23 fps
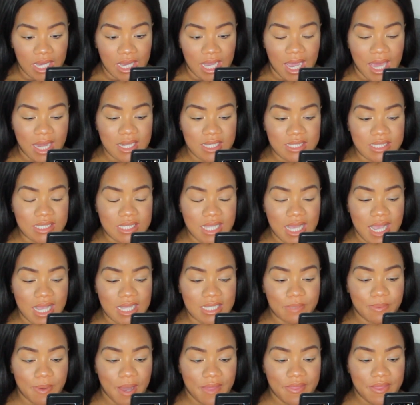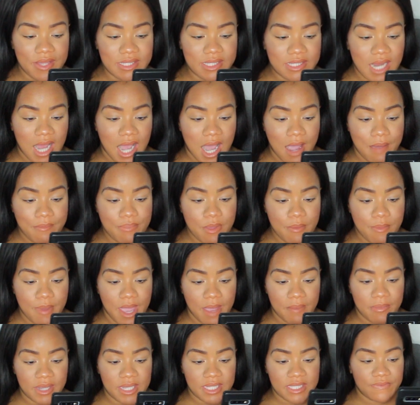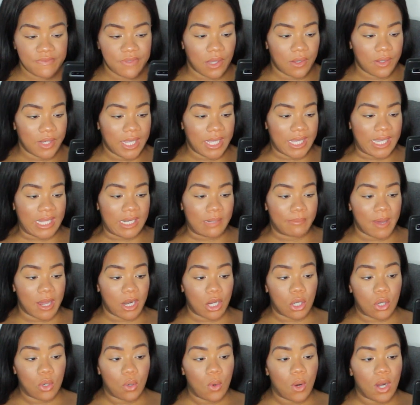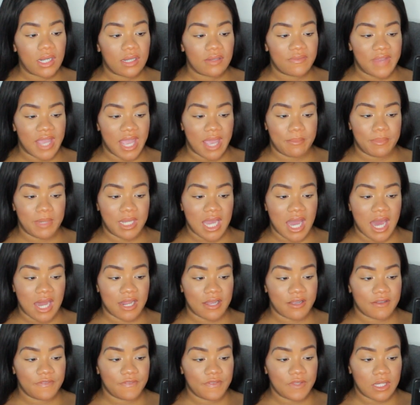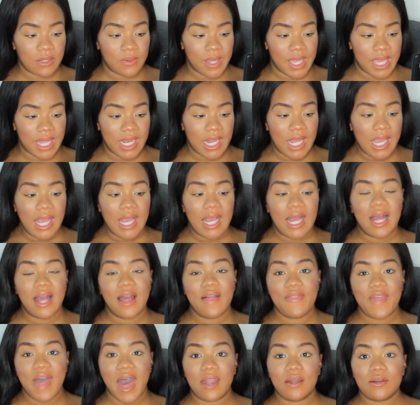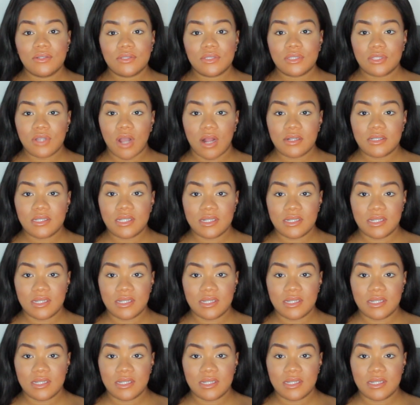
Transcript: And it says by this time, the baby is floating in about a quart of amniotic fluid, and that'll start to